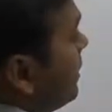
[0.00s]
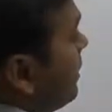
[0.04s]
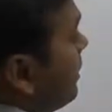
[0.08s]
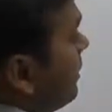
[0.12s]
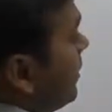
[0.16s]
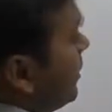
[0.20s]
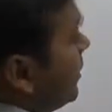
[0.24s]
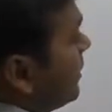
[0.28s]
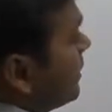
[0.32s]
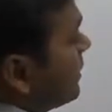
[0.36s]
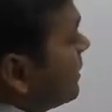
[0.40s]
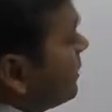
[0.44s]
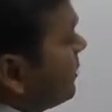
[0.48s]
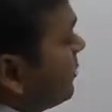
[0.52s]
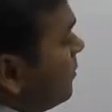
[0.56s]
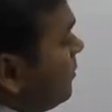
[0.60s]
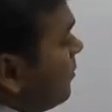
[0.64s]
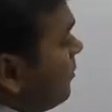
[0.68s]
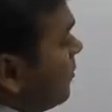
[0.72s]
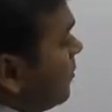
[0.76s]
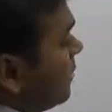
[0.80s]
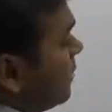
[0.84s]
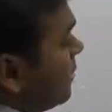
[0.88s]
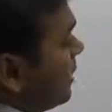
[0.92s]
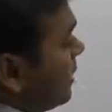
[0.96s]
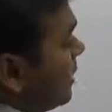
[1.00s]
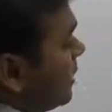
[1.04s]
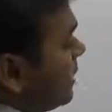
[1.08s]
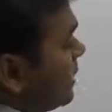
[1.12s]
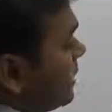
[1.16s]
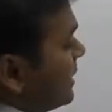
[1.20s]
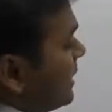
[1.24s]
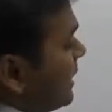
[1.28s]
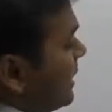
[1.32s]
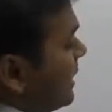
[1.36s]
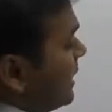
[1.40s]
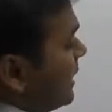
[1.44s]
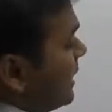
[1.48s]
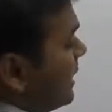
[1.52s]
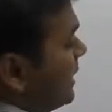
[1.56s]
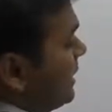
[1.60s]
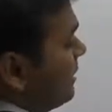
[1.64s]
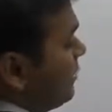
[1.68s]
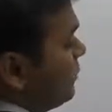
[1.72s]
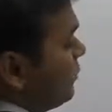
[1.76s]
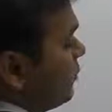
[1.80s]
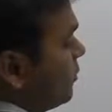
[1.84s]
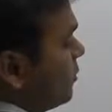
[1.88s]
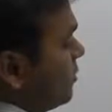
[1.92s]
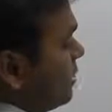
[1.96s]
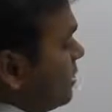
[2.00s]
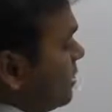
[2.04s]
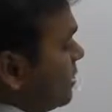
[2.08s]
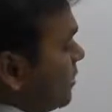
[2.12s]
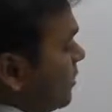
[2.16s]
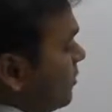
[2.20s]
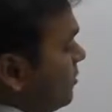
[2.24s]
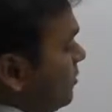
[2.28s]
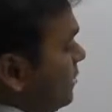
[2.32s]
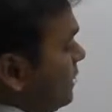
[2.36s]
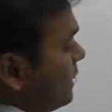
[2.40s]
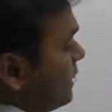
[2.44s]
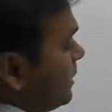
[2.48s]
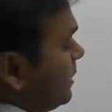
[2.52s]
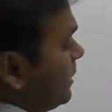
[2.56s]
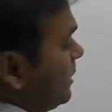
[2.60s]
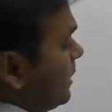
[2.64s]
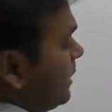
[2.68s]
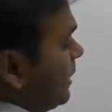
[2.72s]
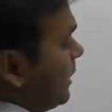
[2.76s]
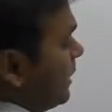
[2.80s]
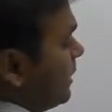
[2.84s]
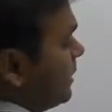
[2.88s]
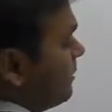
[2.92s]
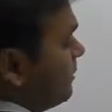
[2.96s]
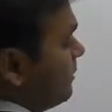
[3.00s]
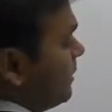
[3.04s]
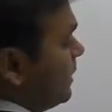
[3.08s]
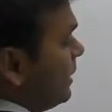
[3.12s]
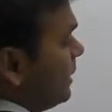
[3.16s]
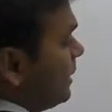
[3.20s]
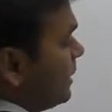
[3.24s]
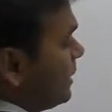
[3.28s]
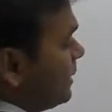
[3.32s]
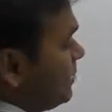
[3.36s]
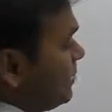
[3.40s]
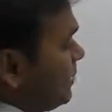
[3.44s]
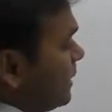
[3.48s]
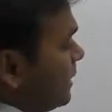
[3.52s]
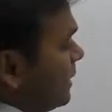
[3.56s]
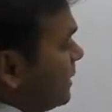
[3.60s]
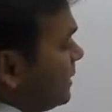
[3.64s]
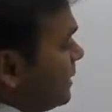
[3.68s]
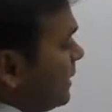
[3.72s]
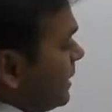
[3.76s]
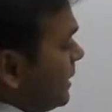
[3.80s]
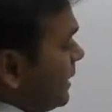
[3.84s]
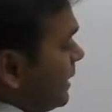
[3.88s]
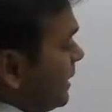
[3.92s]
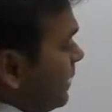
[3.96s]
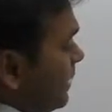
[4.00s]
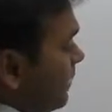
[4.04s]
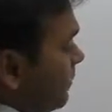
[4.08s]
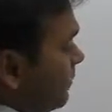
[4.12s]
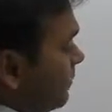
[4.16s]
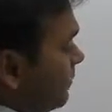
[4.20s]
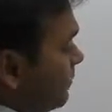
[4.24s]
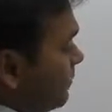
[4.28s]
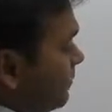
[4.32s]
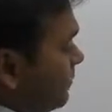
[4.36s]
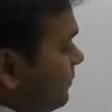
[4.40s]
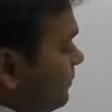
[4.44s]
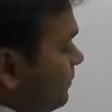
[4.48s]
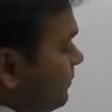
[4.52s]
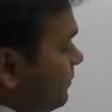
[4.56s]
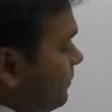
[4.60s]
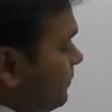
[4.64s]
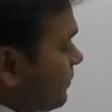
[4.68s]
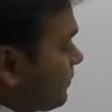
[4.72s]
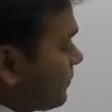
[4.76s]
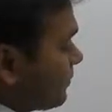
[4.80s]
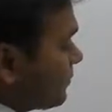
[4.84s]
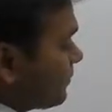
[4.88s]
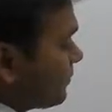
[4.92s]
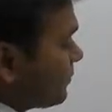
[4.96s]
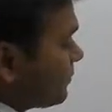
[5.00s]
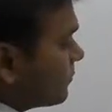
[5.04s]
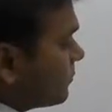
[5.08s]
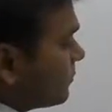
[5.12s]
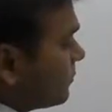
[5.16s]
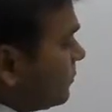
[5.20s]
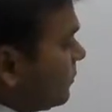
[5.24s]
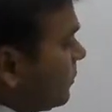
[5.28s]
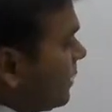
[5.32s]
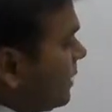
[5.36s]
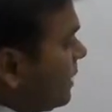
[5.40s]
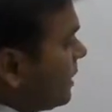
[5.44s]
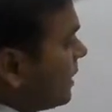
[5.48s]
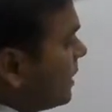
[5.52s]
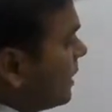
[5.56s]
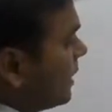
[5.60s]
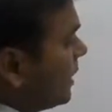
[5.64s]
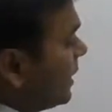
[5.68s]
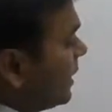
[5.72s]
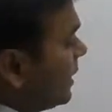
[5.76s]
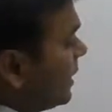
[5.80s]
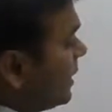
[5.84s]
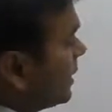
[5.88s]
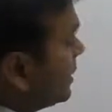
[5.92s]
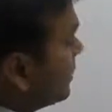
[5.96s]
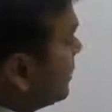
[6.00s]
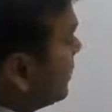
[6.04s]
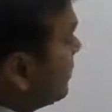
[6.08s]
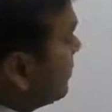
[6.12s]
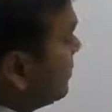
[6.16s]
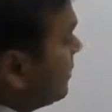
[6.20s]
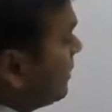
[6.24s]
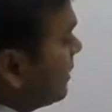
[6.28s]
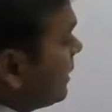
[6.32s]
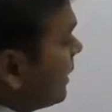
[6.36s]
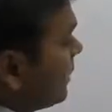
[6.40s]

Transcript: X on the second position, means it will replacing character B.